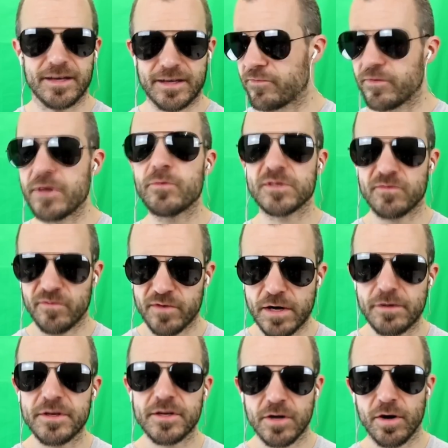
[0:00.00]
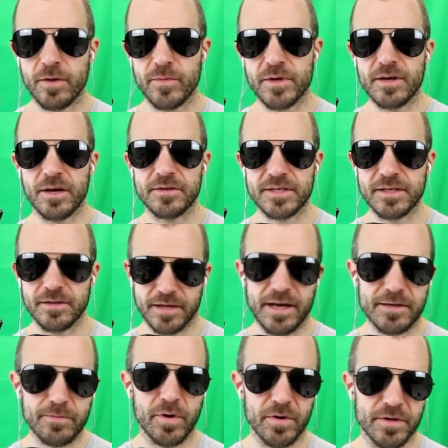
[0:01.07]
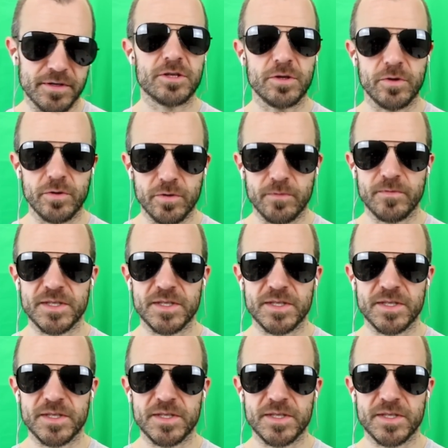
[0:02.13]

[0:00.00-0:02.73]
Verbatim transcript: Like it was very common until that point to